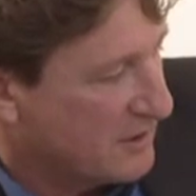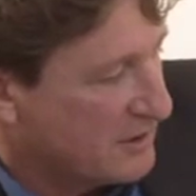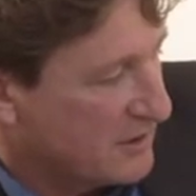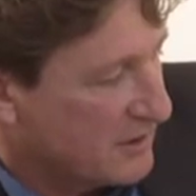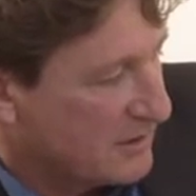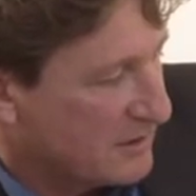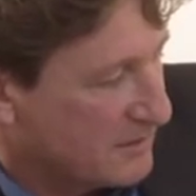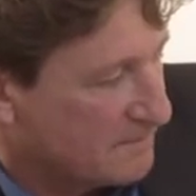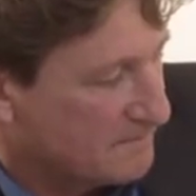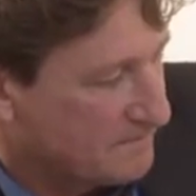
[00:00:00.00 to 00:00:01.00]
and
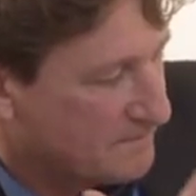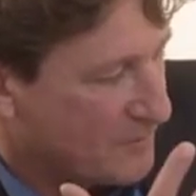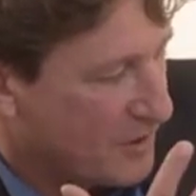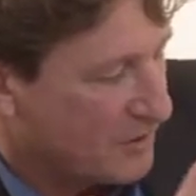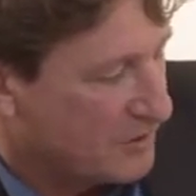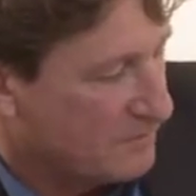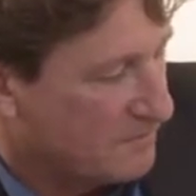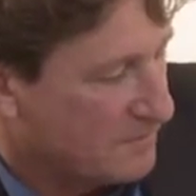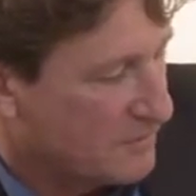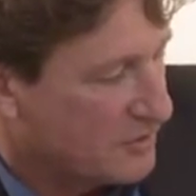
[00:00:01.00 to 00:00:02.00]
yeah,
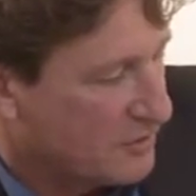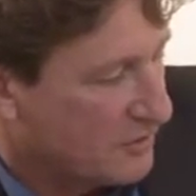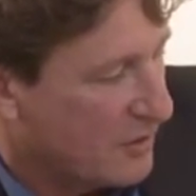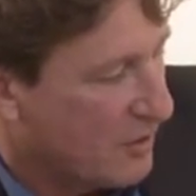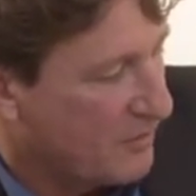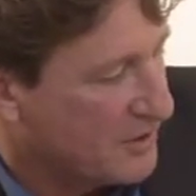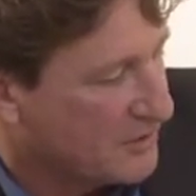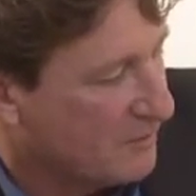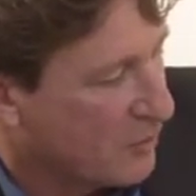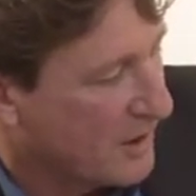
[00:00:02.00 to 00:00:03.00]
Jerome
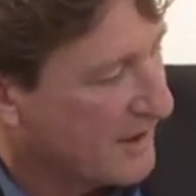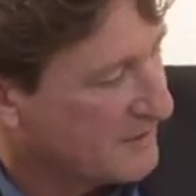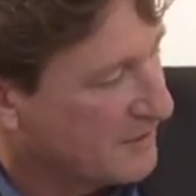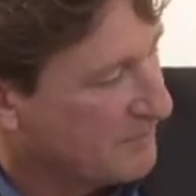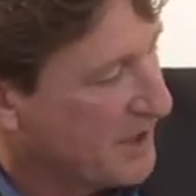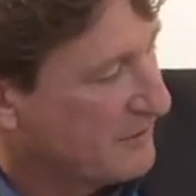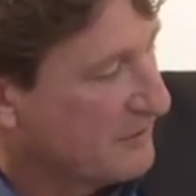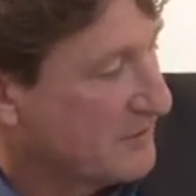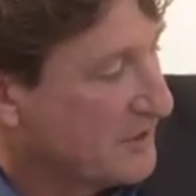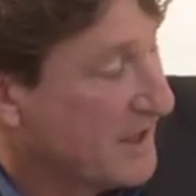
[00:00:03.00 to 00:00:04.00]
is more or less the patron